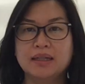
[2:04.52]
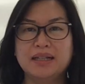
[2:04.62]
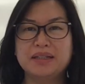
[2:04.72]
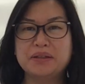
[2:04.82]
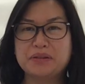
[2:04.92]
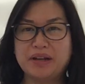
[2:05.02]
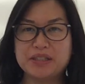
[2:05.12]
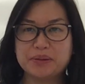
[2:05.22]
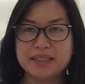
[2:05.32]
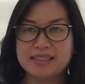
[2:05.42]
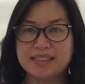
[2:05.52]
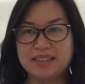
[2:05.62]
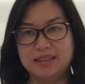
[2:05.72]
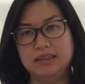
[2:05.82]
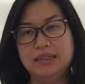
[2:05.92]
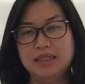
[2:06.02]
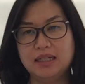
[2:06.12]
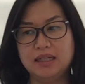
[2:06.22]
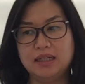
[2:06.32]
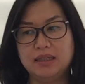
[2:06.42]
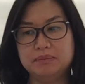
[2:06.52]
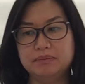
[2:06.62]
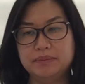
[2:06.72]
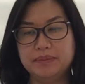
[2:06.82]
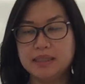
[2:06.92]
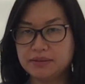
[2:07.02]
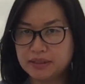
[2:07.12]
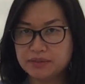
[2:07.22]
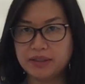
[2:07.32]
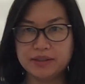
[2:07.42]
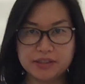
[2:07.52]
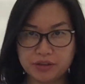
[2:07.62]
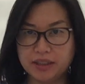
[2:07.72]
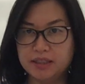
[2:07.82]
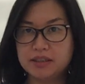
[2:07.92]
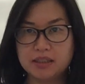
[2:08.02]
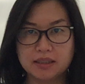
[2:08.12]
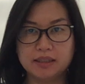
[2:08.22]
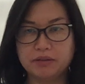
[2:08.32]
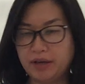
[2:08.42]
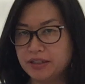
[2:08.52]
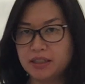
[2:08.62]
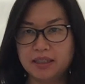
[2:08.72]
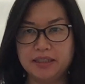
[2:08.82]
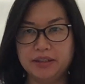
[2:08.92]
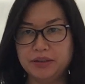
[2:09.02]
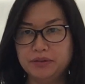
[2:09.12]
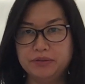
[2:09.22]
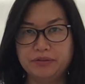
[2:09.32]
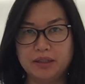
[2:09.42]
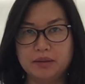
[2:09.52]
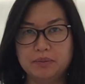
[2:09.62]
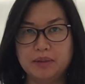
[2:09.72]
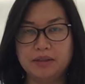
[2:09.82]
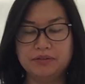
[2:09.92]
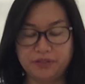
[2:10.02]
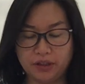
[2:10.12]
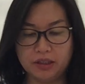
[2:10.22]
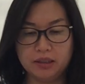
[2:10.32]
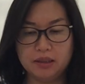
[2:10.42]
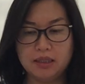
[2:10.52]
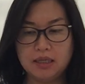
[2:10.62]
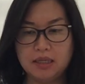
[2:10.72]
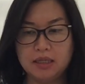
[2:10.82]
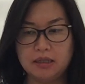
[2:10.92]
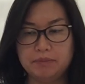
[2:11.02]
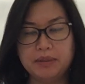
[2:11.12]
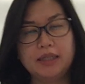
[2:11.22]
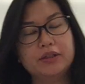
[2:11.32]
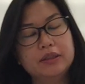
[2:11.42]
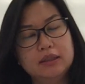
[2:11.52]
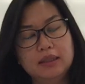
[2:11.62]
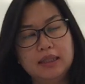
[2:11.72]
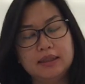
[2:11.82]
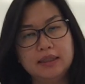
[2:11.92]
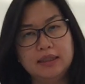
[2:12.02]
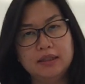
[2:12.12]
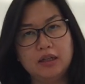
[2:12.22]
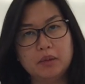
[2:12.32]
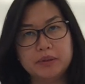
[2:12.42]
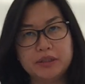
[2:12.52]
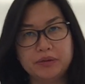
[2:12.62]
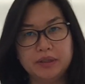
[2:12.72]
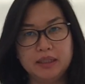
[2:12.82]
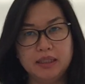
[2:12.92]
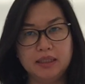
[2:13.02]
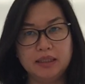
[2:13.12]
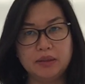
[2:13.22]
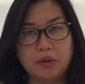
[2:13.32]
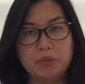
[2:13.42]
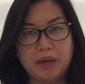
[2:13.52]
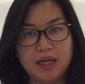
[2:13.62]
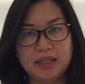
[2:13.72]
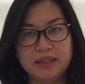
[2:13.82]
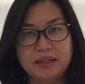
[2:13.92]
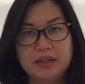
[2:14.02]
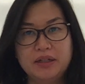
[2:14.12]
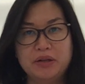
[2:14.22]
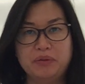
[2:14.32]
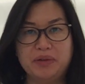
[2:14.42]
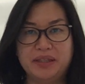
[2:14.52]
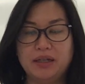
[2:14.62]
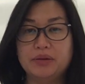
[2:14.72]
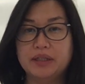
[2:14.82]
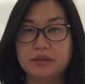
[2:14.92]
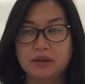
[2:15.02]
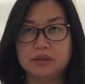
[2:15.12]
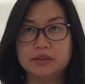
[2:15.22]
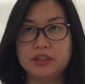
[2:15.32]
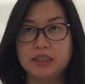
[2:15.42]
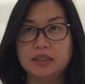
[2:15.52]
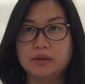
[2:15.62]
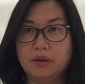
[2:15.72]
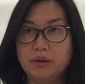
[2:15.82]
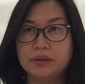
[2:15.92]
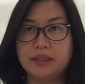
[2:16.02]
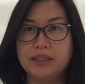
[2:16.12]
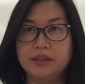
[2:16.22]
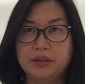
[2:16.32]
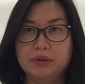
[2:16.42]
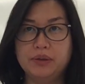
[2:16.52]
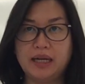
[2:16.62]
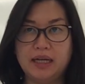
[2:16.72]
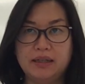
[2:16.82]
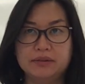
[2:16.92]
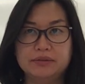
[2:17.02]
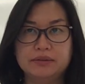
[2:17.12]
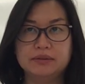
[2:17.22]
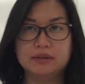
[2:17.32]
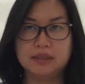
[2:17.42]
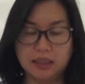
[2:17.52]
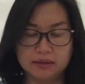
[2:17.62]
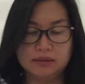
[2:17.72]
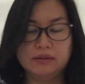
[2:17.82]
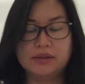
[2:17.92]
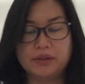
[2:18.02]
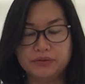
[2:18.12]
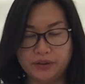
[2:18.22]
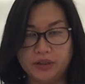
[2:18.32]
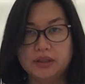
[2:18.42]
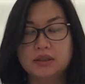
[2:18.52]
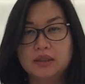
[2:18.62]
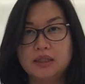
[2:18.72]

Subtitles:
Hello, graduates. This feels very strange to congratulate you from afar, but I couldn't let the opportunity go by without acknowledging all that you have done so far.